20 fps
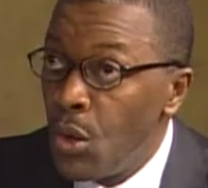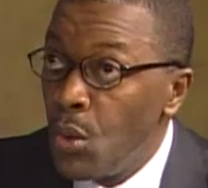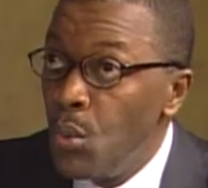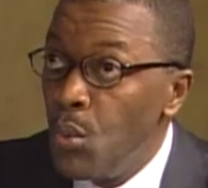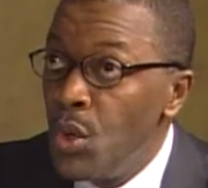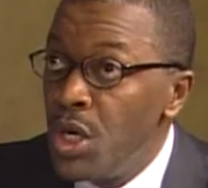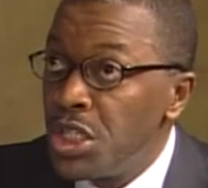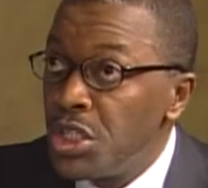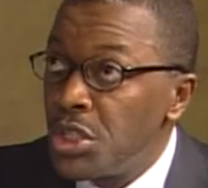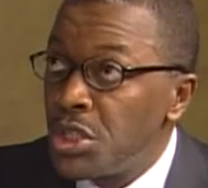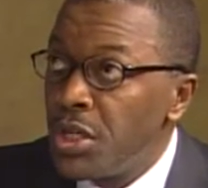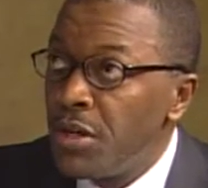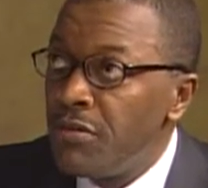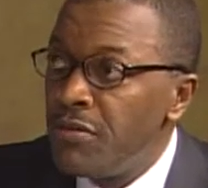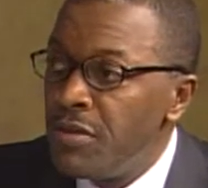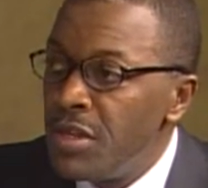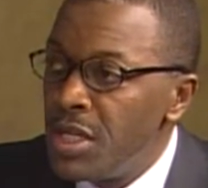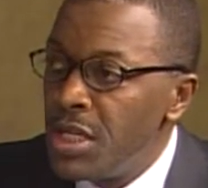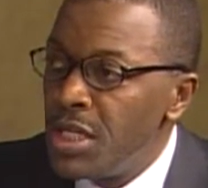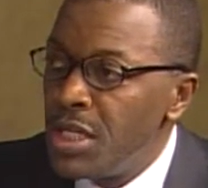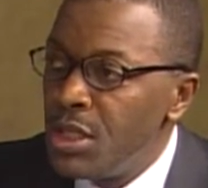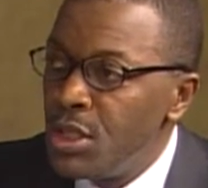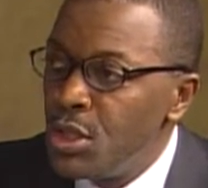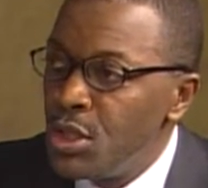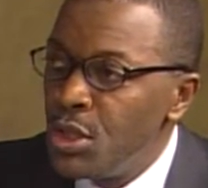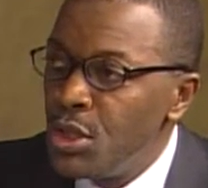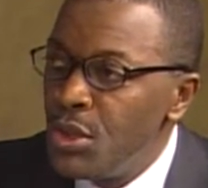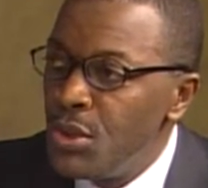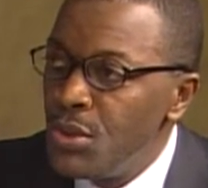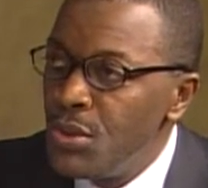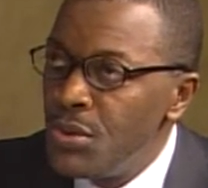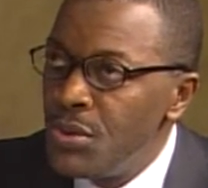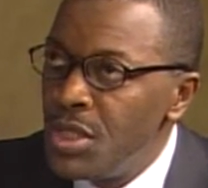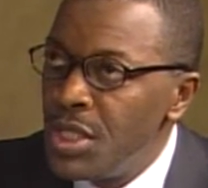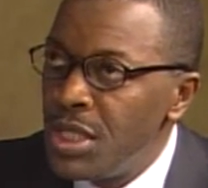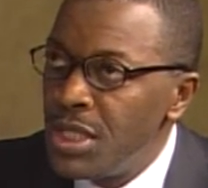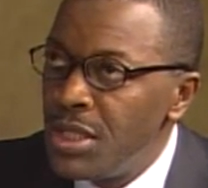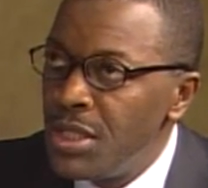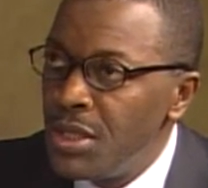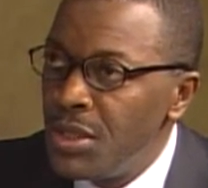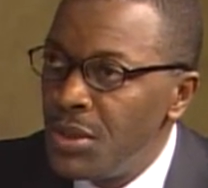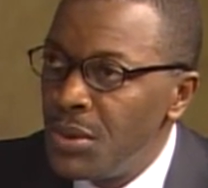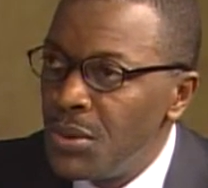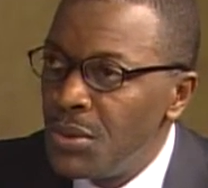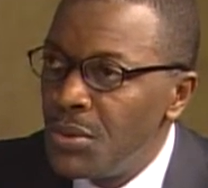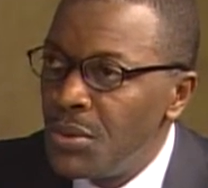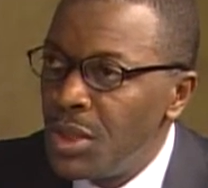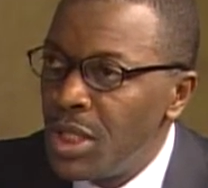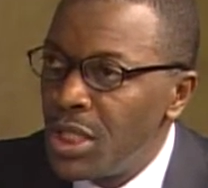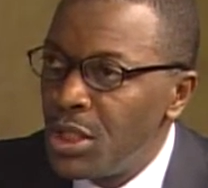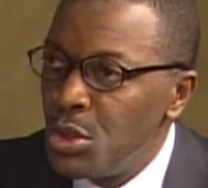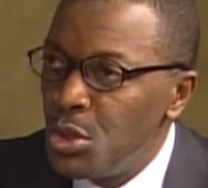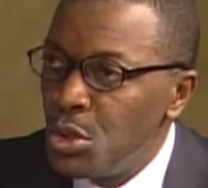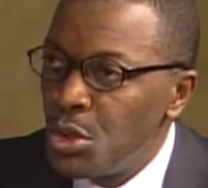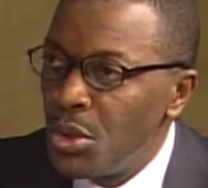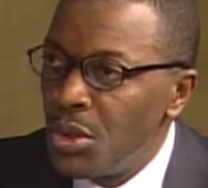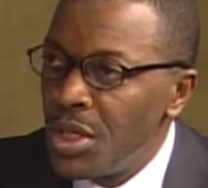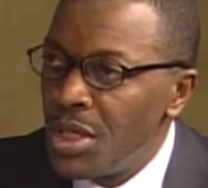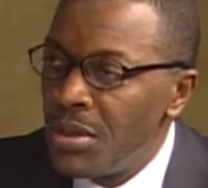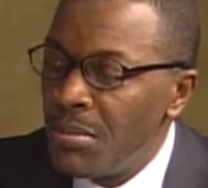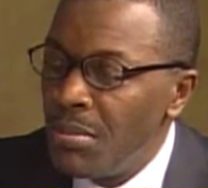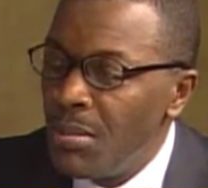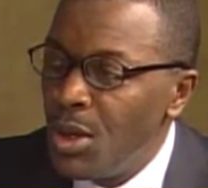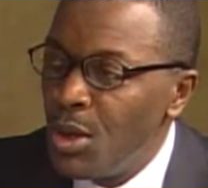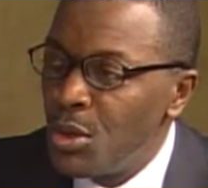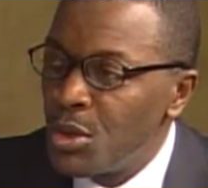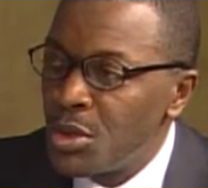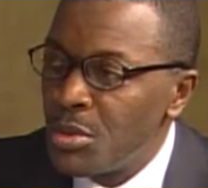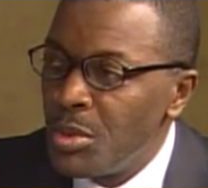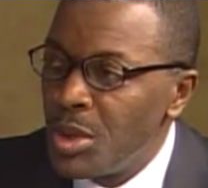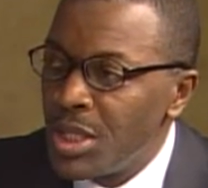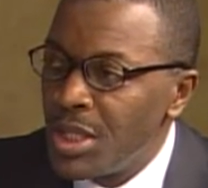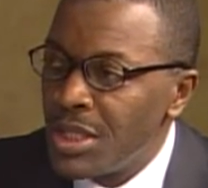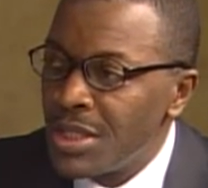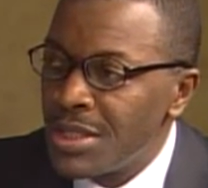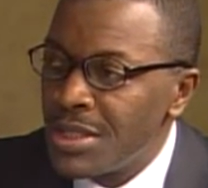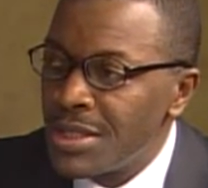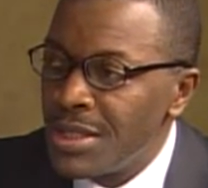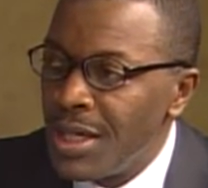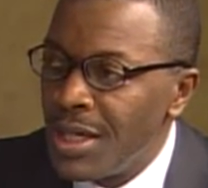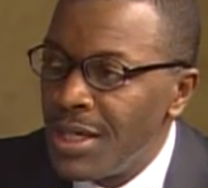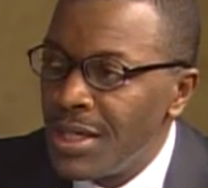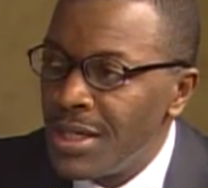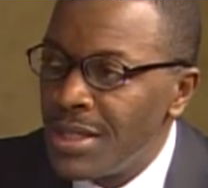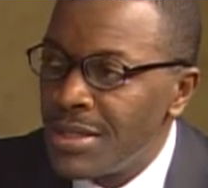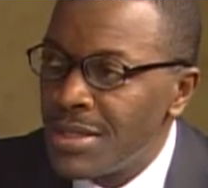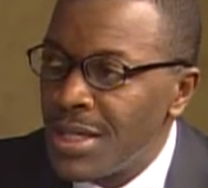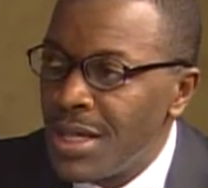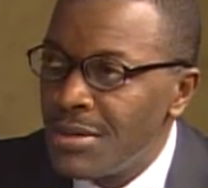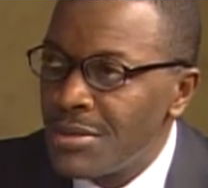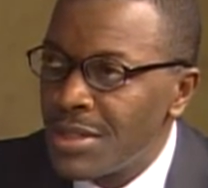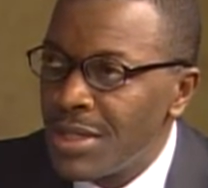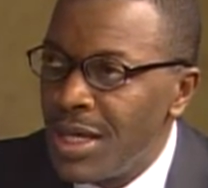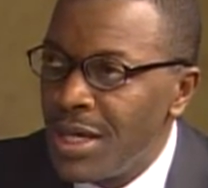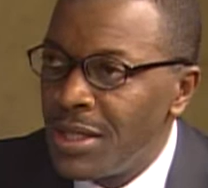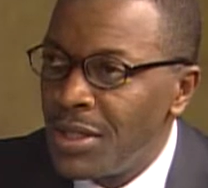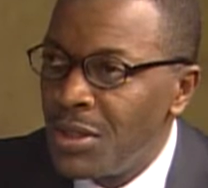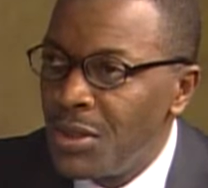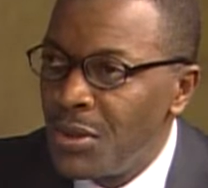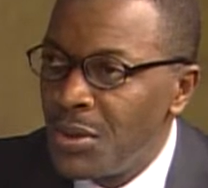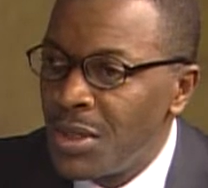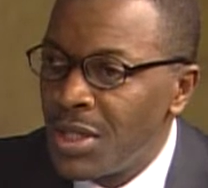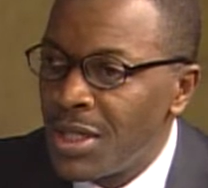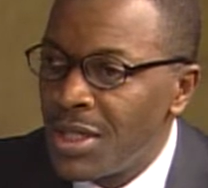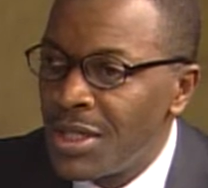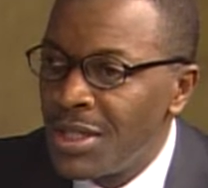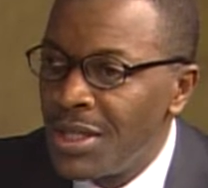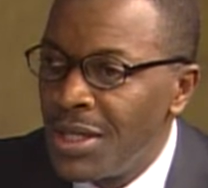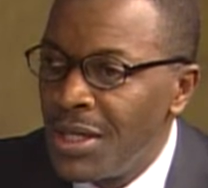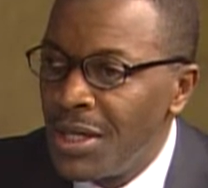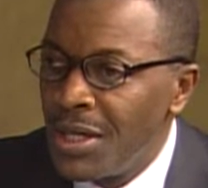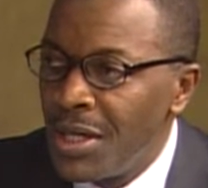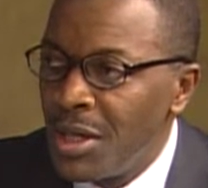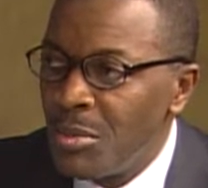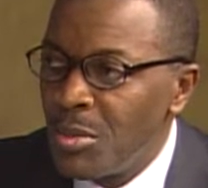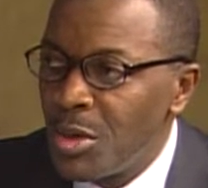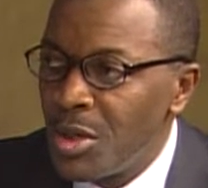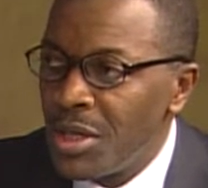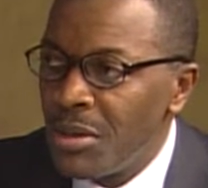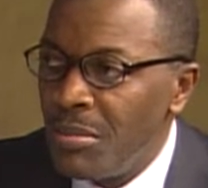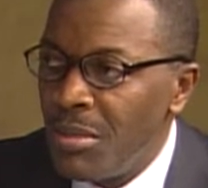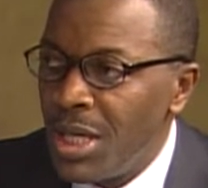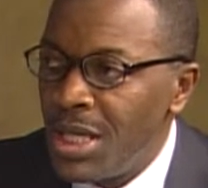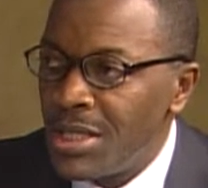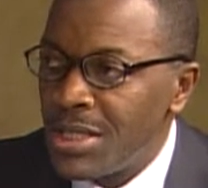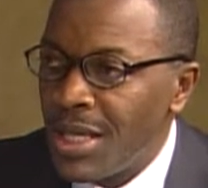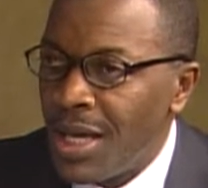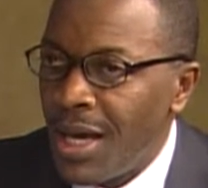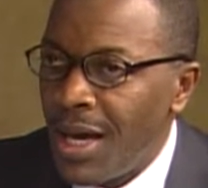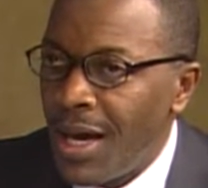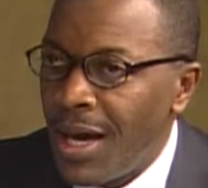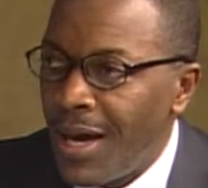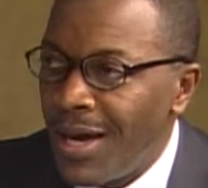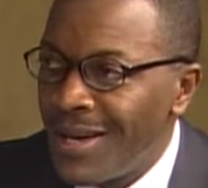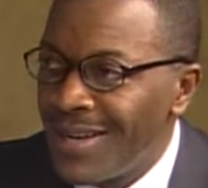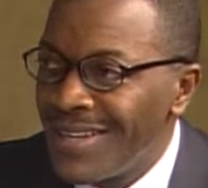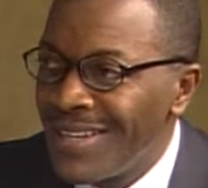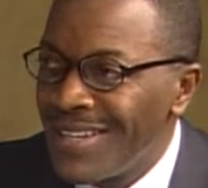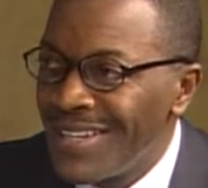Which of the two did you enjoy the most? Because it sounds like you are a pretty amazing guy.